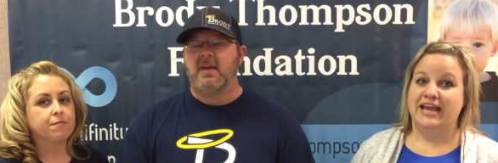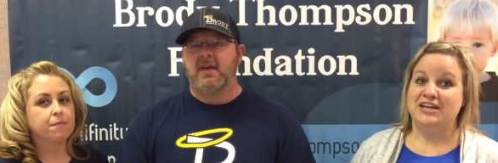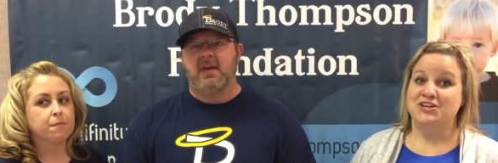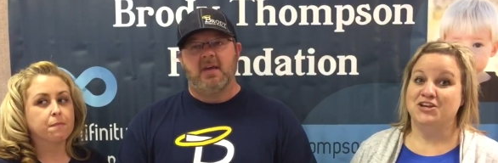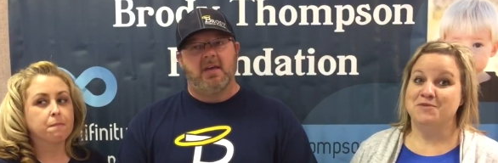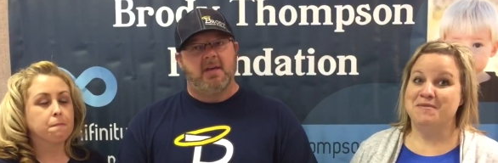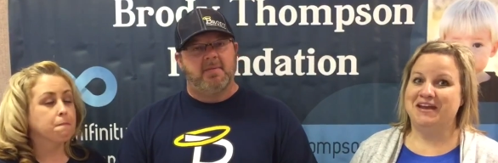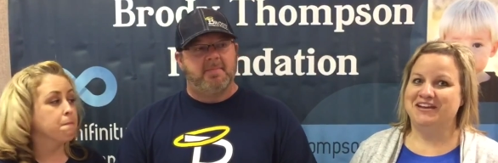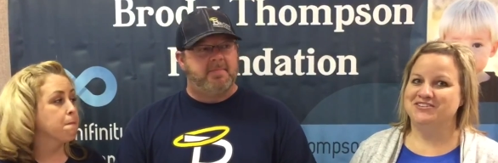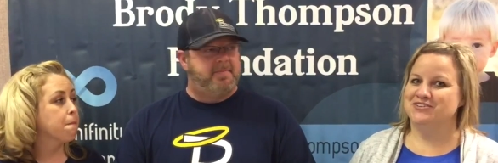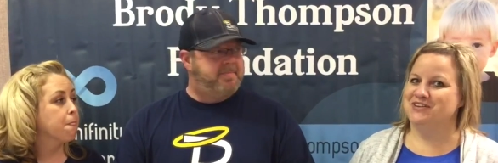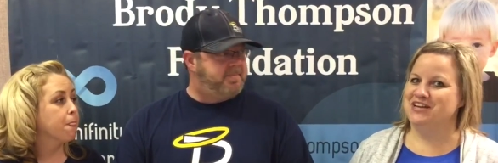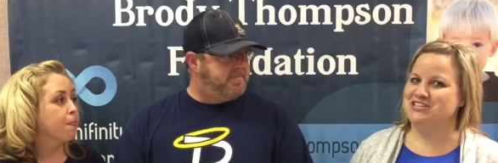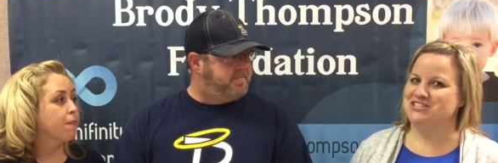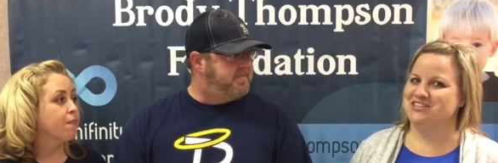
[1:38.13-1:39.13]
Speaker 1: And you can make a
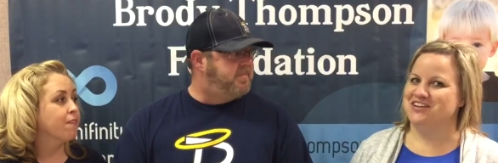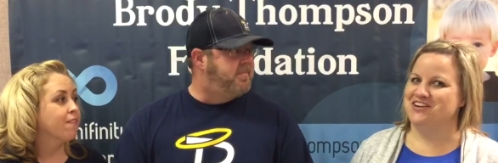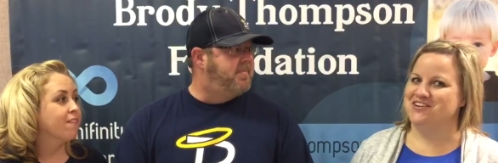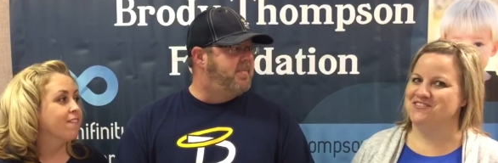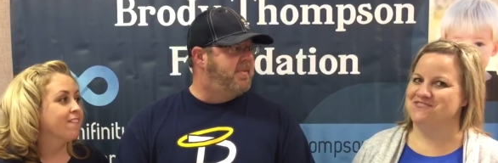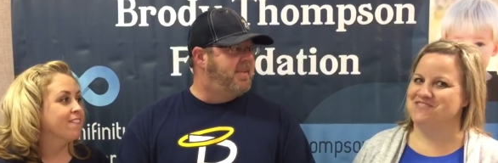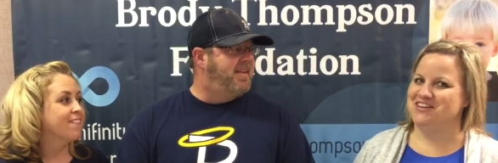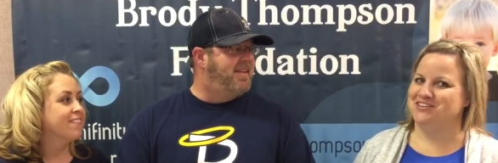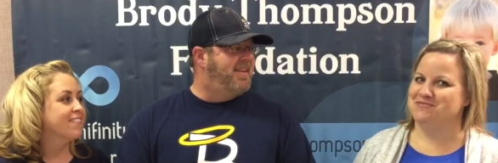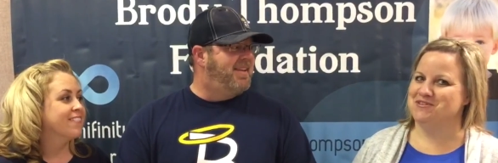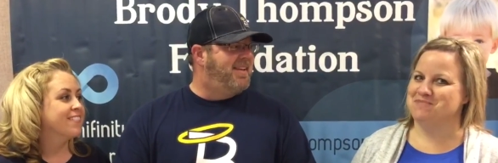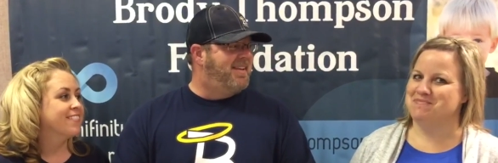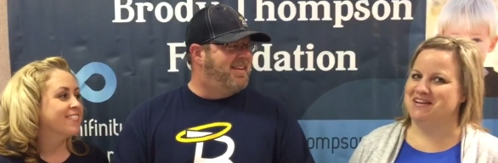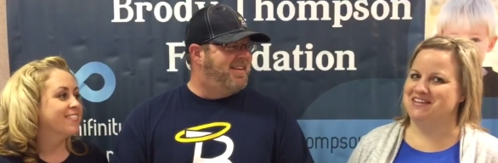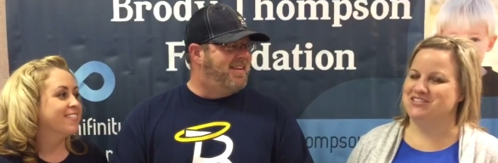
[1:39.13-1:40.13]
donation on our
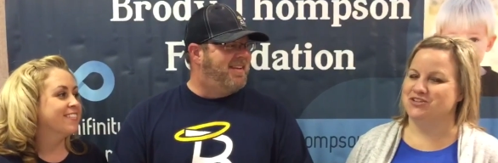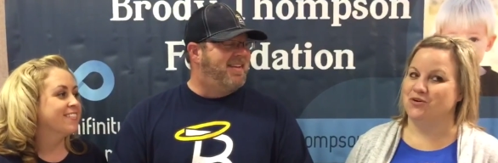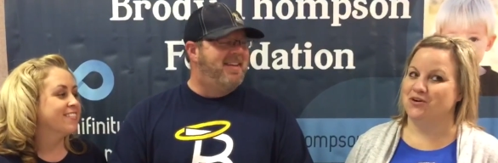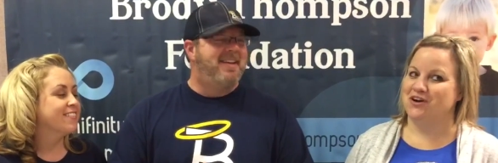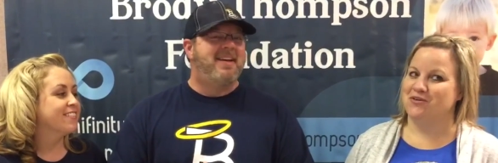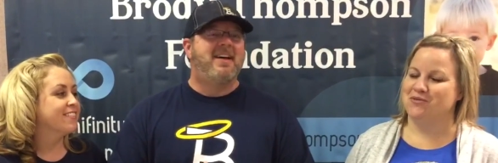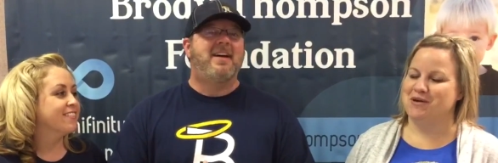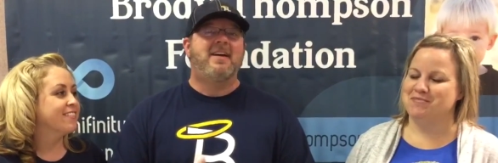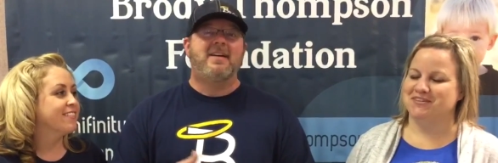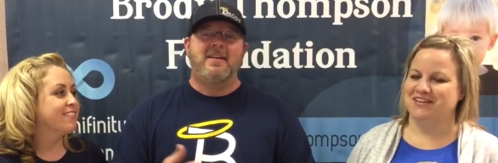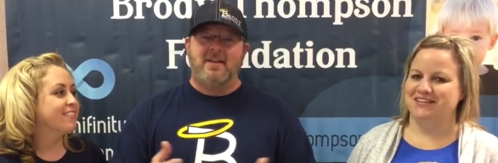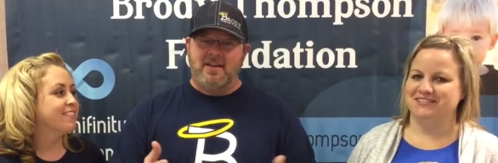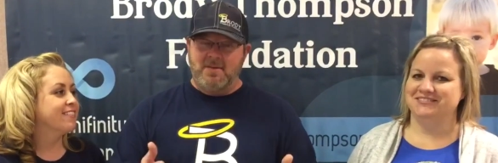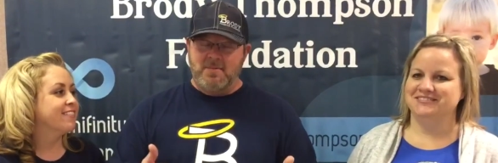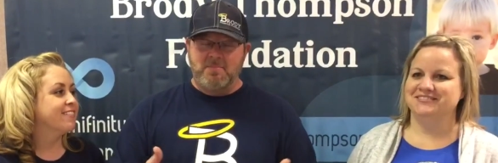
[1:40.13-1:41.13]
Facebook page or our
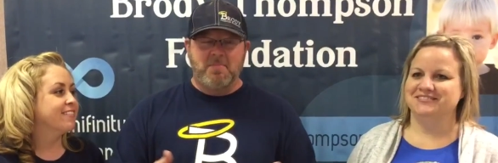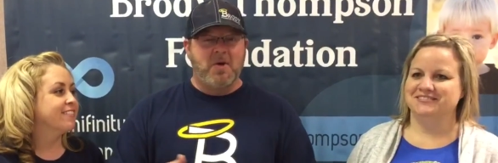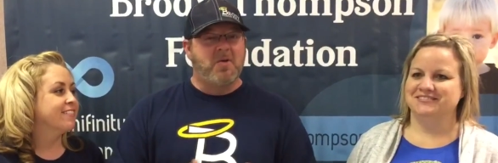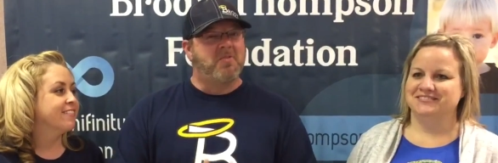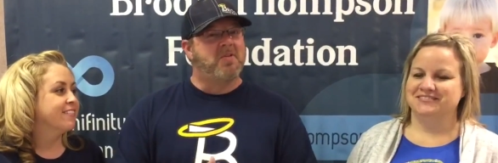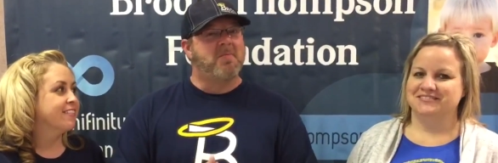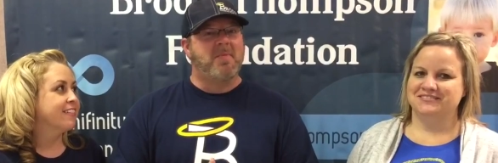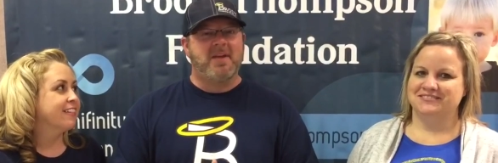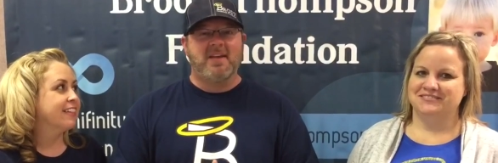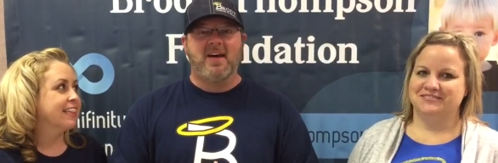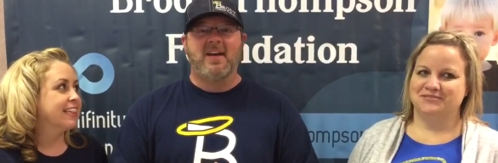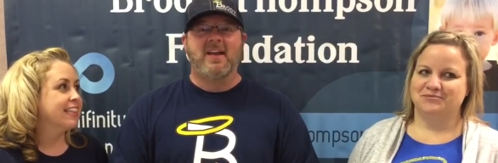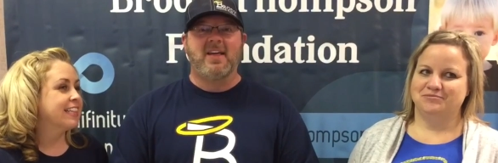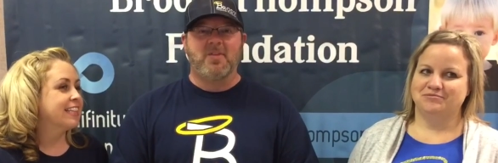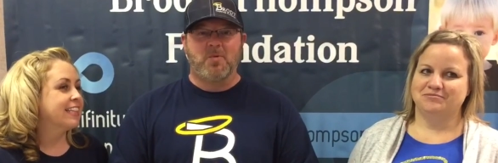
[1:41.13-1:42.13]
website.
Speaker 2: Both can be
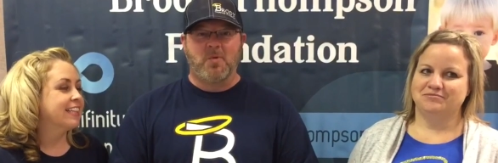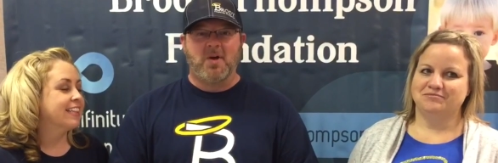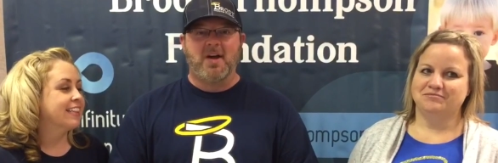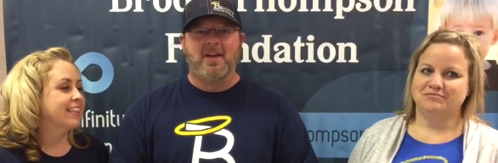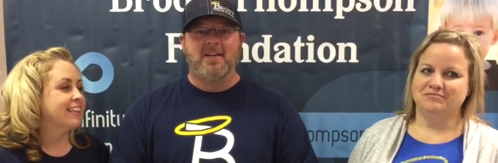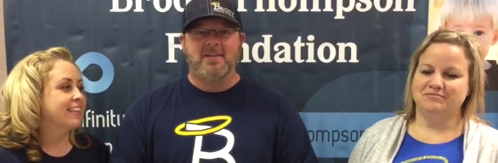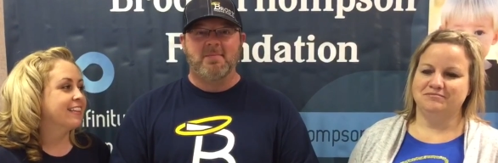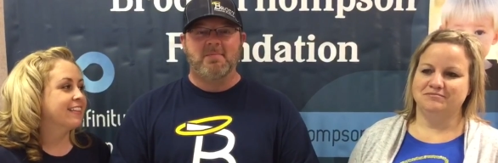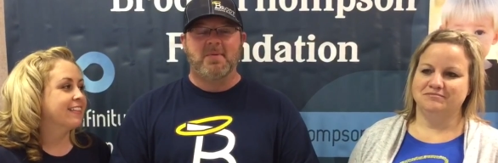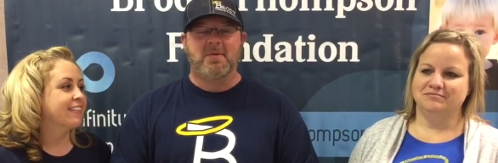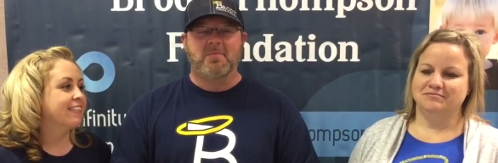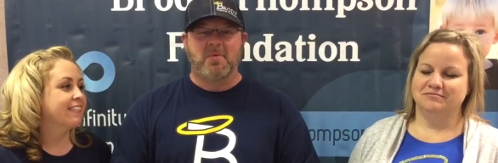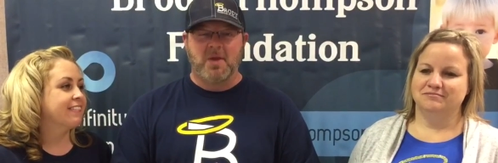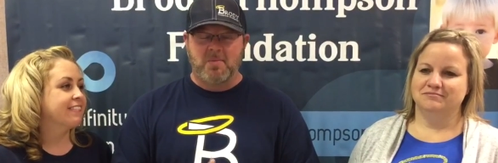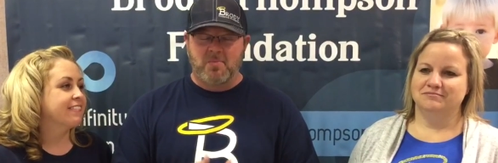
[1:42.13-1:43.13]
done either way,
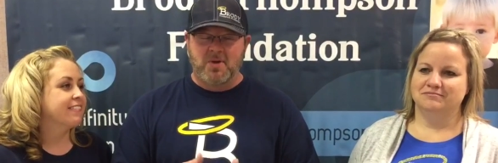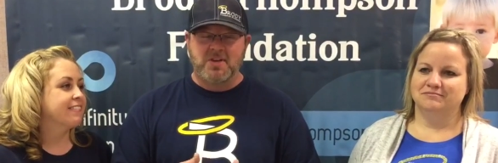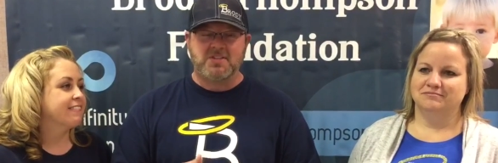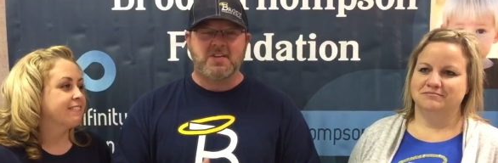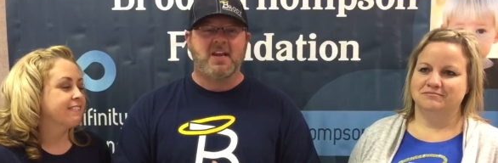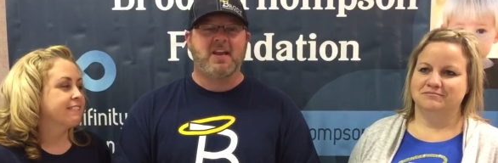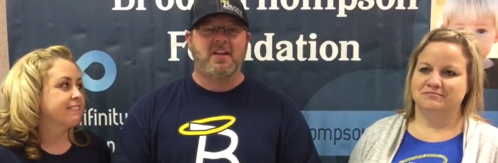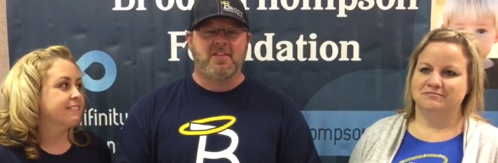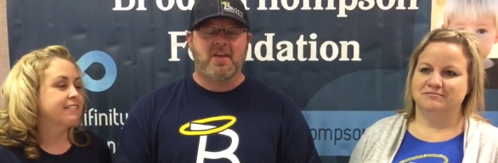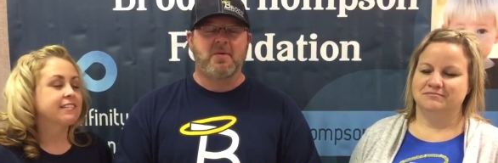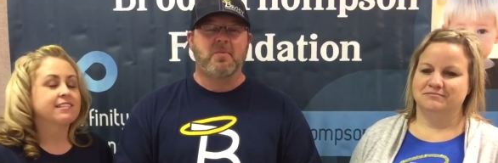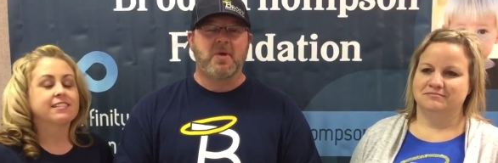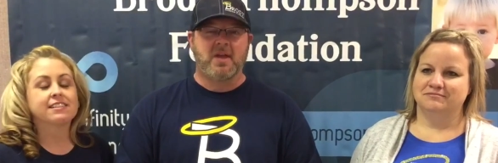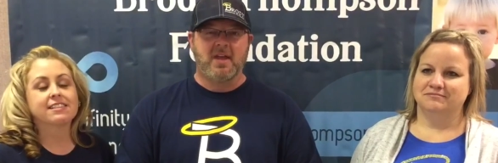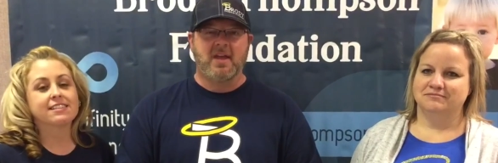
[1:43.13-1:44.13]
but we appreciate
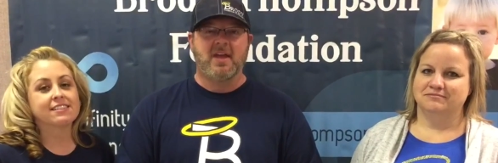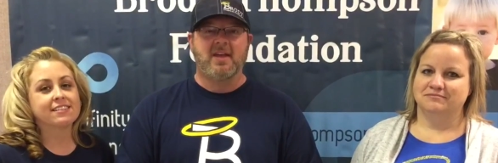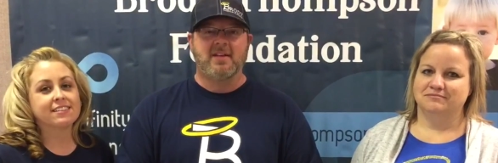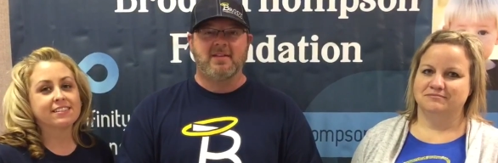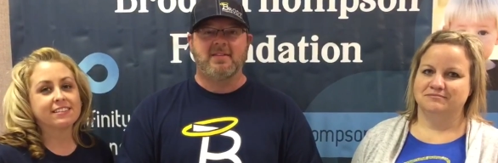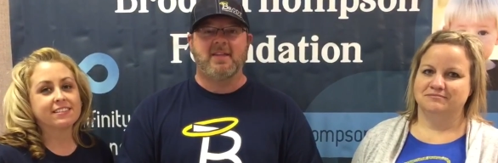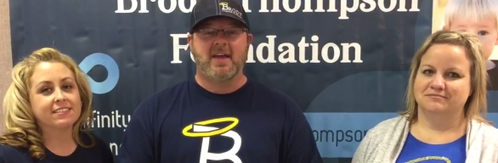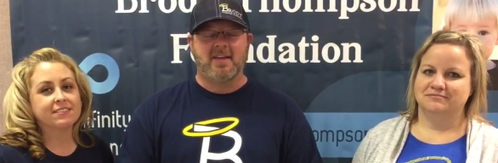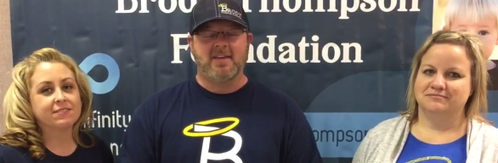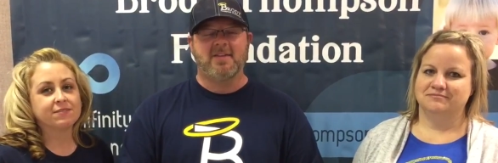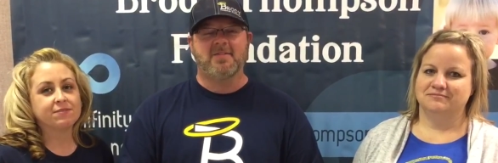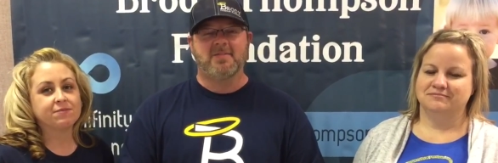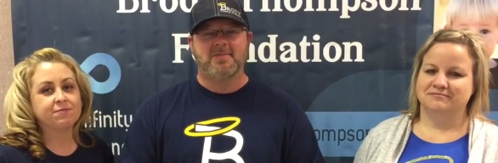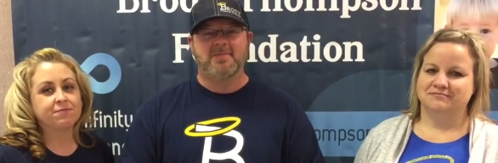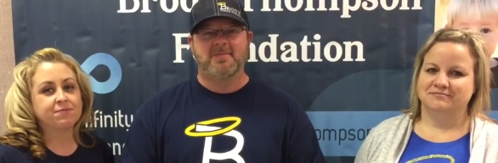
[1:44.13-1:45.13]
anything we can get. Thank you.